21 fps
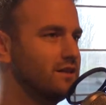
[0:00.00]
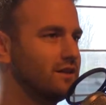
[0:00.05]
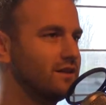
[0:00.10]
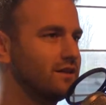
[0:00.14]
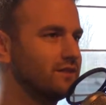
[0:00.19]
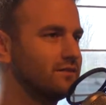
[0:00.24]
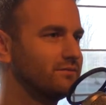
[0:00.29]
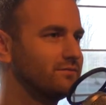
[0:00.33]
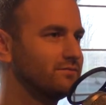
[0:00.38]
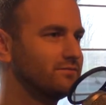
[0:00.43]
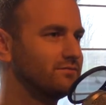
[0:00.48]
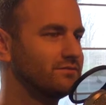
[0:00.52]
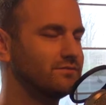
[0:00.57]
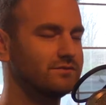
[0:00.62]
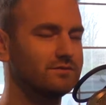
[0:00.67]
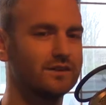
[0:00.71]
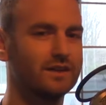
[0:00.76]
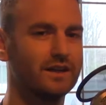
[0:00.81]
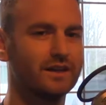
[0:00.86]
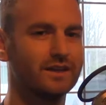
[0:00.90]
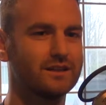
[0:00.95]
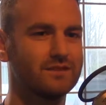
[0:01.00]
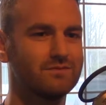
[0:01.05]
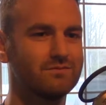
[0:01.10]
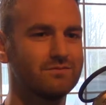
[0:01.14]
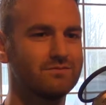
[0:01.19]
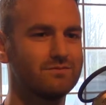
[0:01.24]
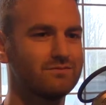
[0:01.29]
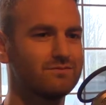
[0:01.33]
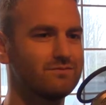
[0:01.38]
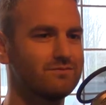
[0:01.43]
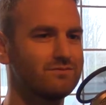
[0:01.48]
I, I can
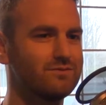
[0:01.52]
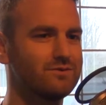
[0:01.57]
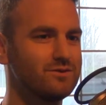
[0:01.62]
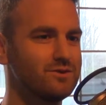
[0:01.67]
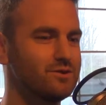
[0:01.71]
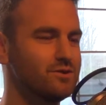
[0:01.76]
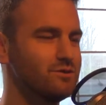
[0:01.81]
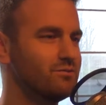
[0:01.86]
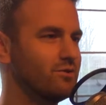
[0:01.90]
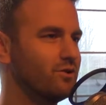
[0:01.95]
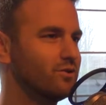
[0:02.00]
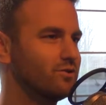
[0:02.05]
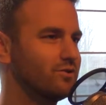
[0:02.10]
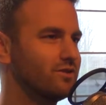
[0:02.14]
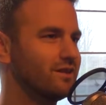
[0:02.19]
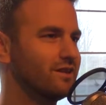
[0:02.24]
do most